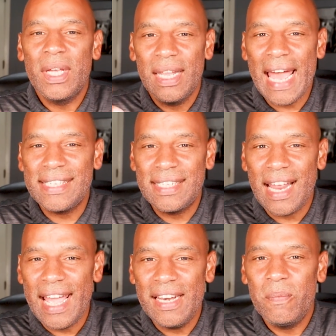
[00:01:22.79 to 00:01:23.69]
last
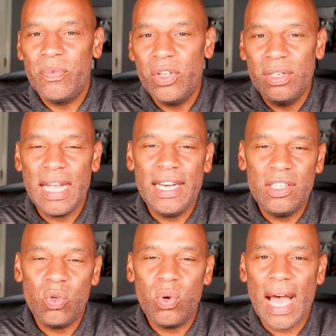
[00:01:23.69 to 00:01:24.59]
night,
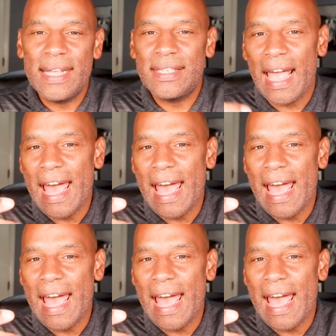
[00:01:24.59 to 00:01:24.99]
Yordenis Ugas